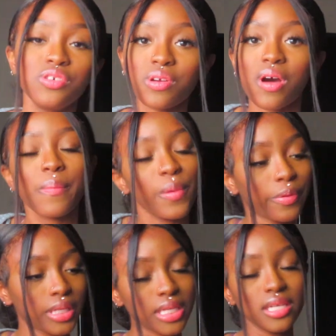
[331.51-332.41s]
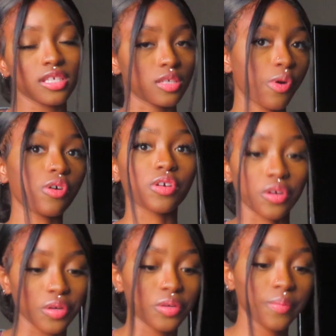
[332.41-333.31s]
You know, I'm a petite, small
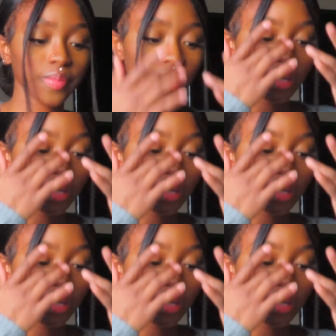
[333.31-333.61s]
girl.